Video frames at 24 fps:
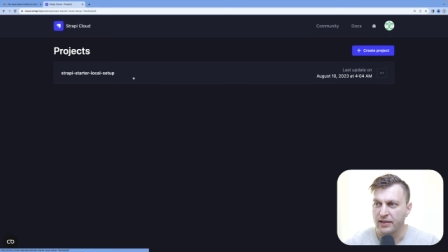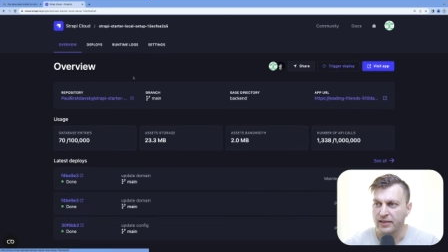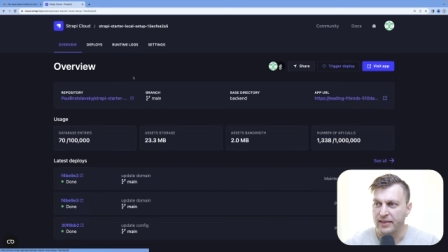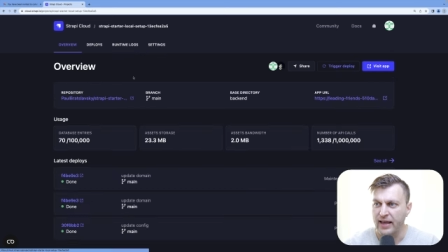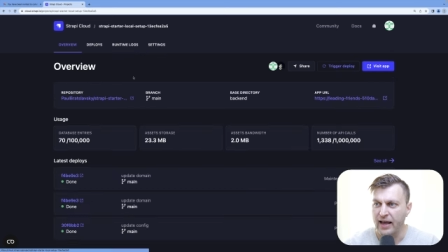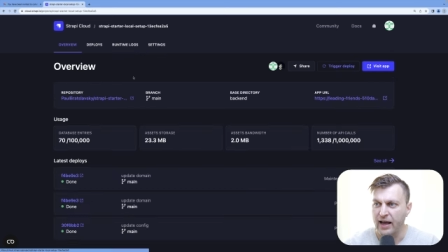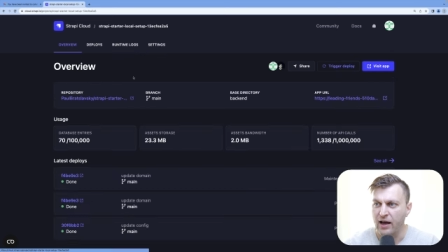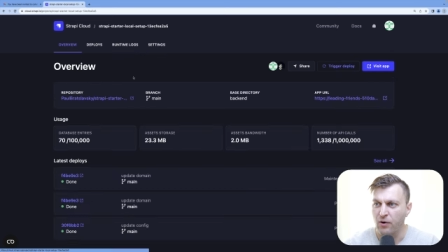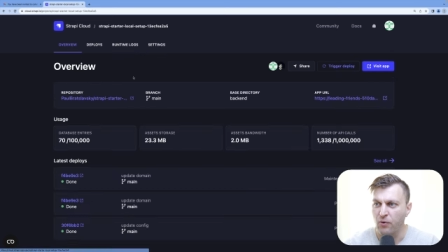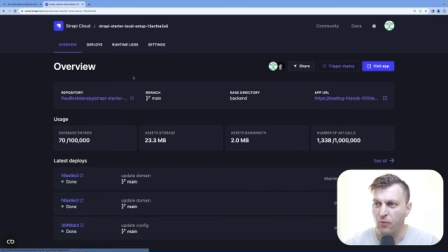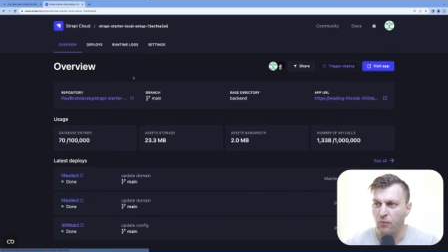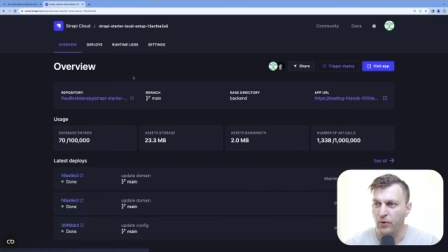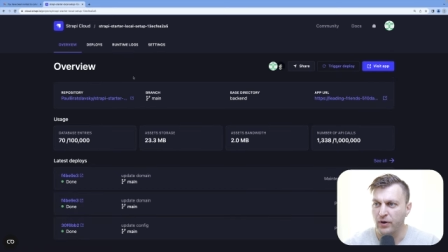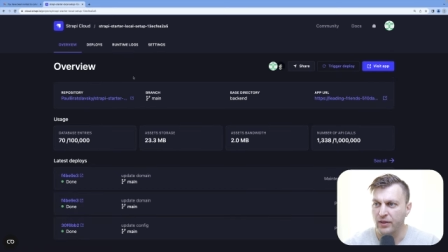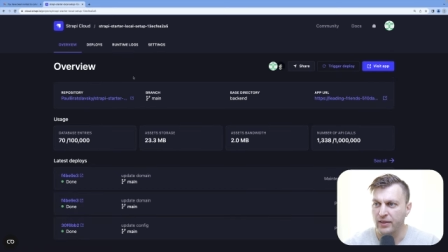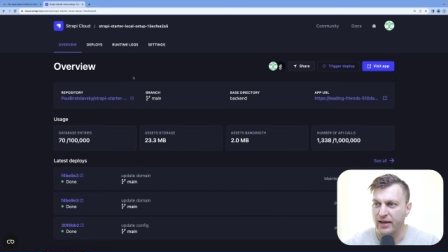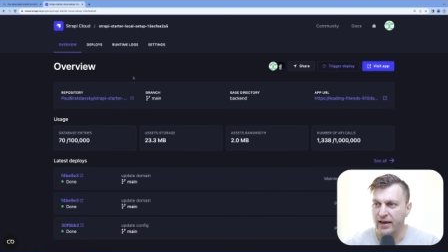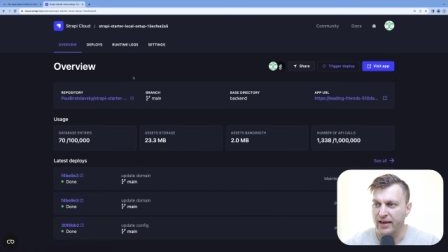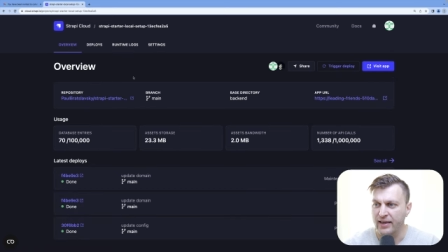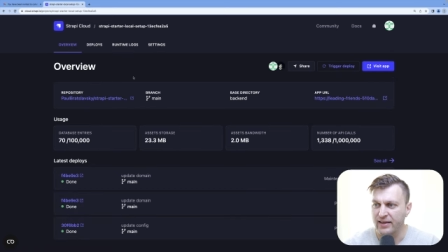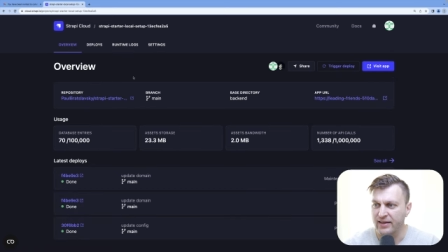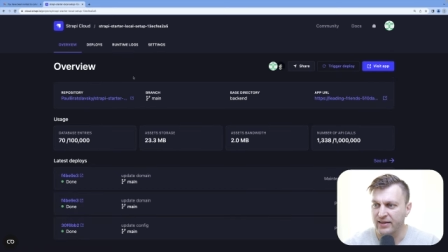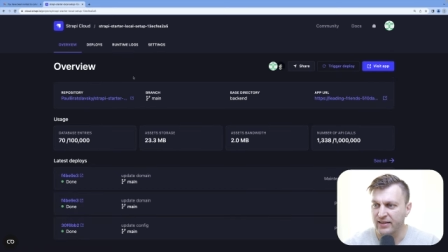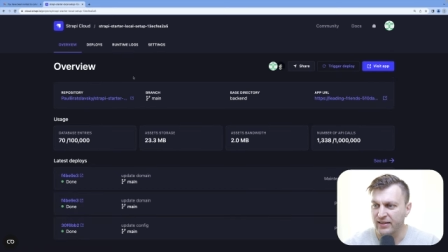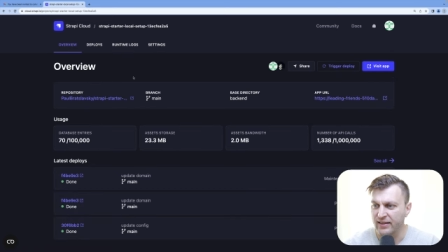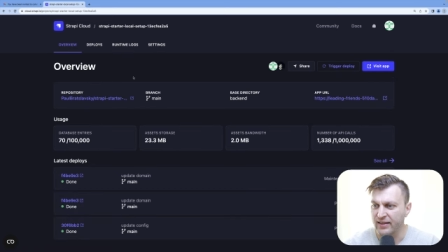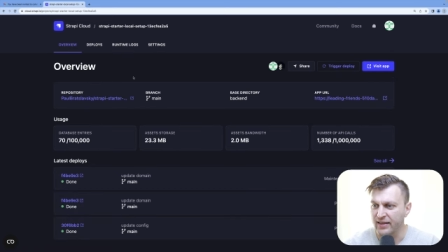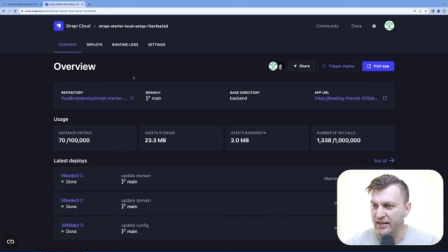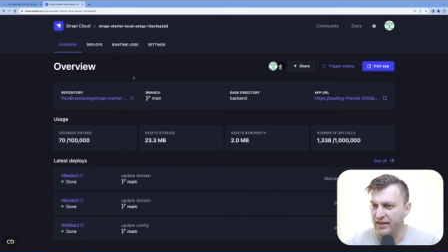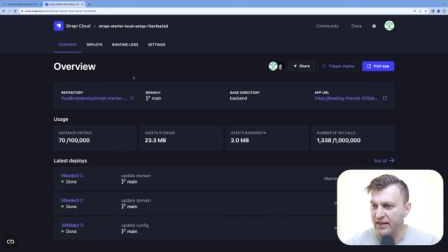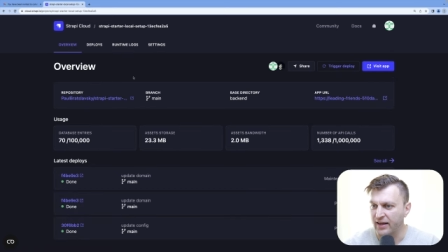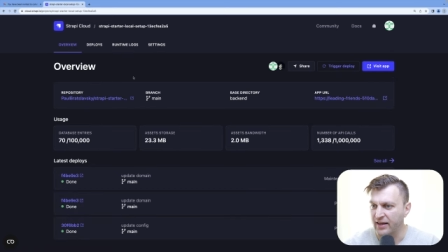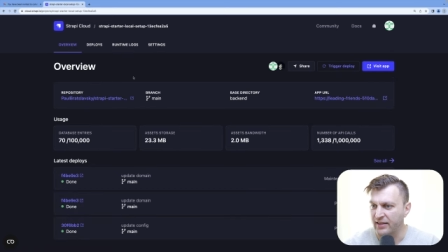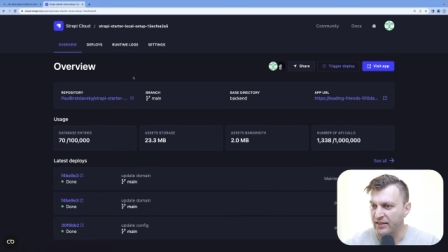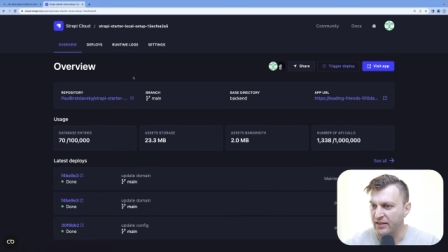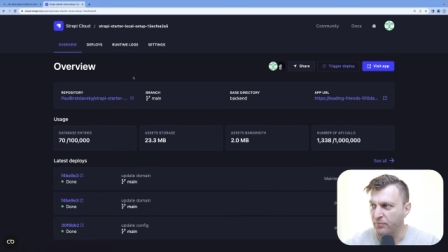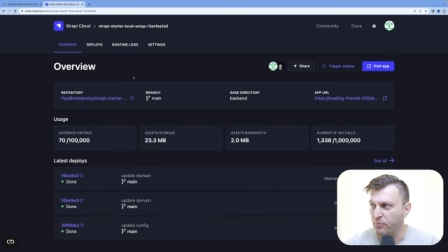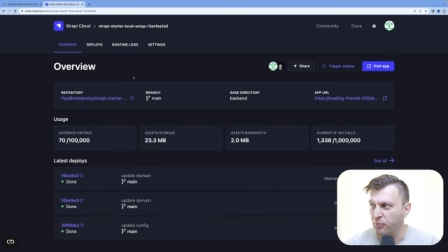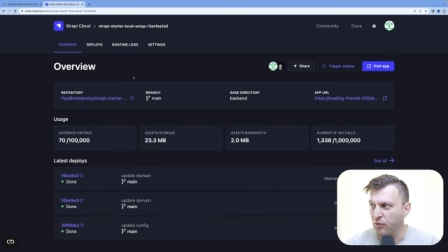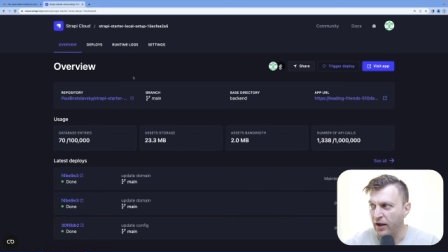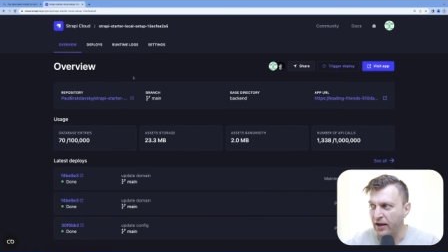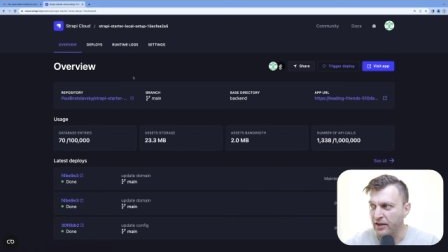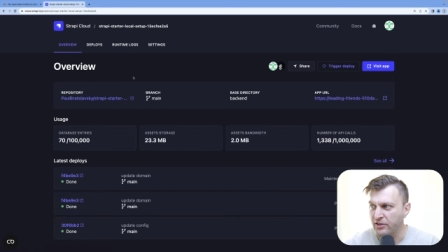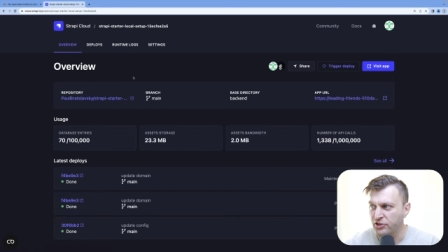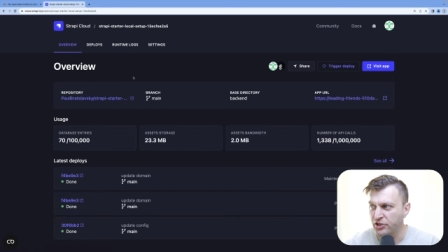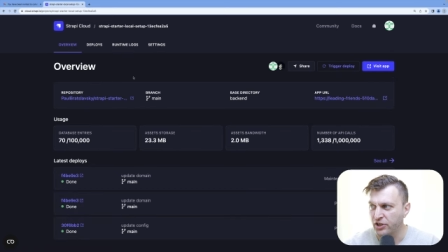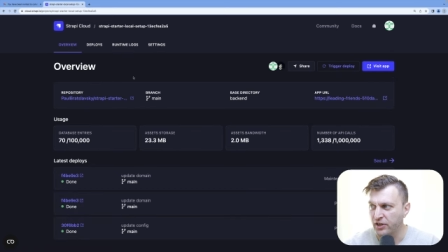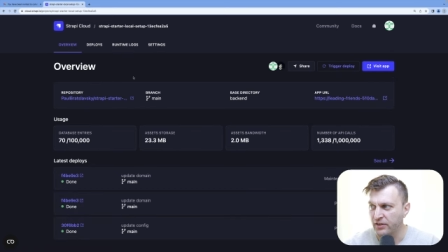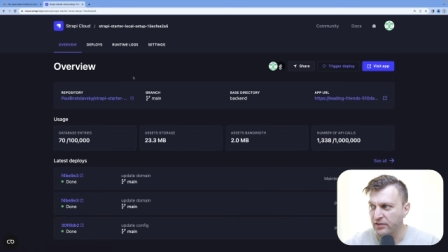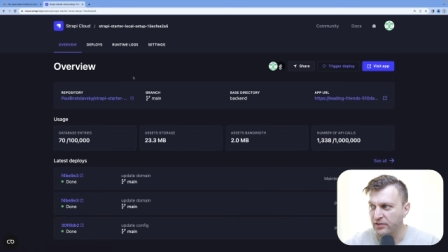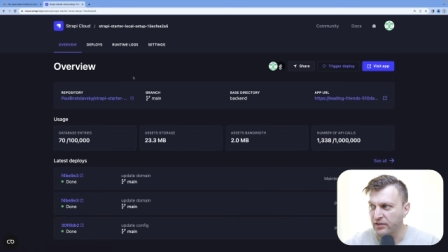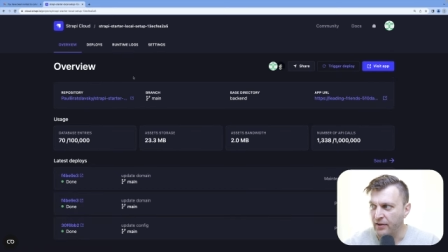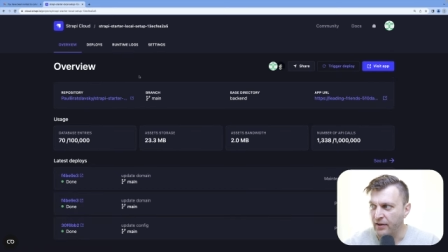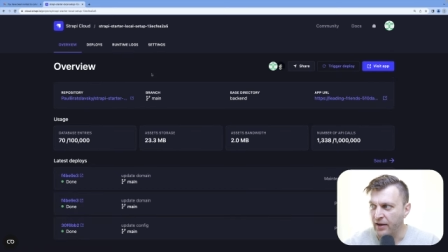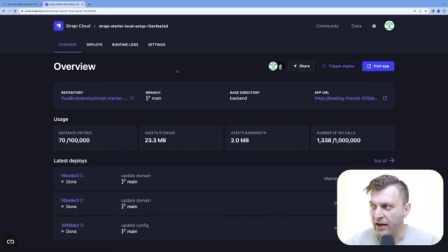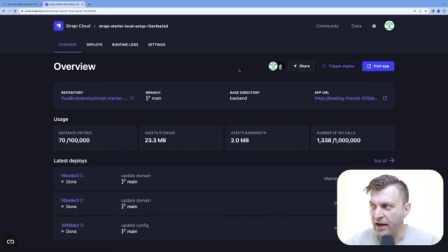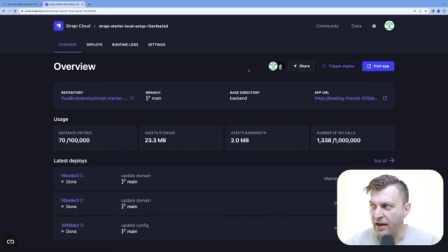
Now, when I click on the project,